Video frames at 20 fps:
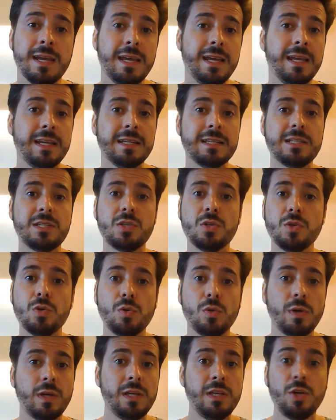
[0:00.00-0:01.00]

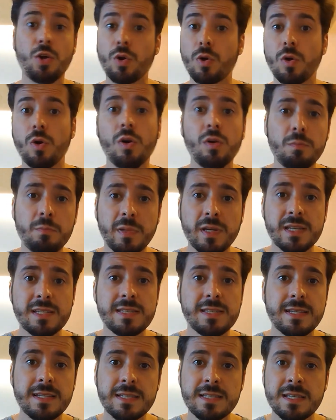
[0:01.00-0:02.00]
into your own
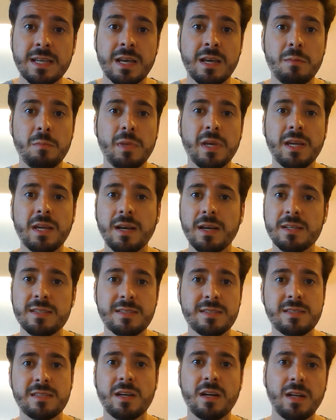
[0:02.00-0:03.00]
business because
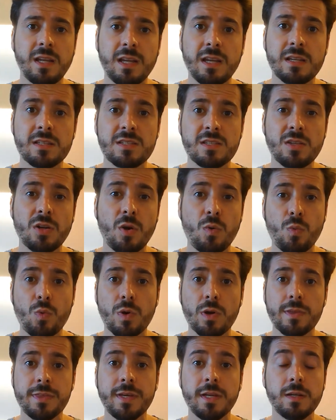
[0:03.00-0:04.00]
studying is not
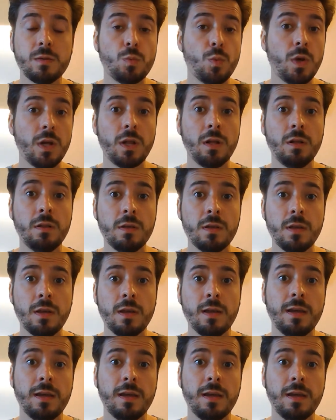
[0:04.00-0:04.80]
worth it, well,